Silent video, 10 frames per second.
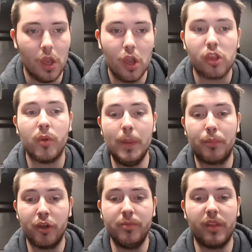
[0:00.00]
So
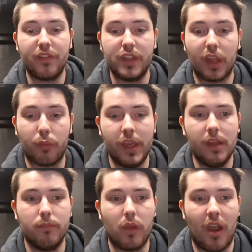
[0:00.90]
improvements for this
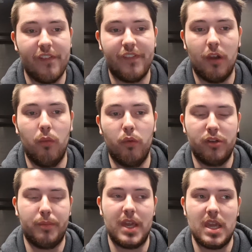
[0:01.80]
week, I feel,
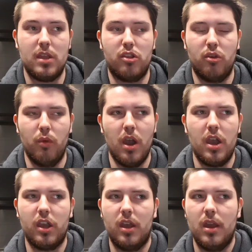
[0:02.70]
would be to
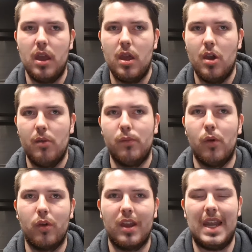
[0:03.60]
work
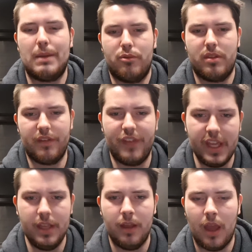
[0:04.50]
more
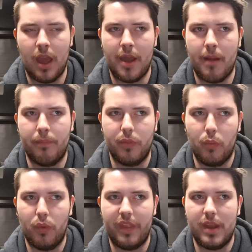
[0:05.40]
collaboratively
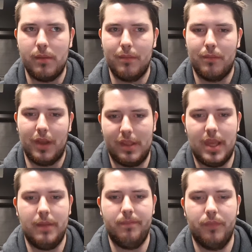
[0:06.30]
within my
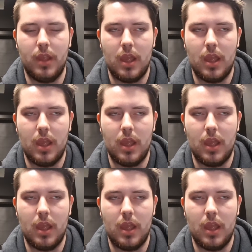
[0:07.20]
team.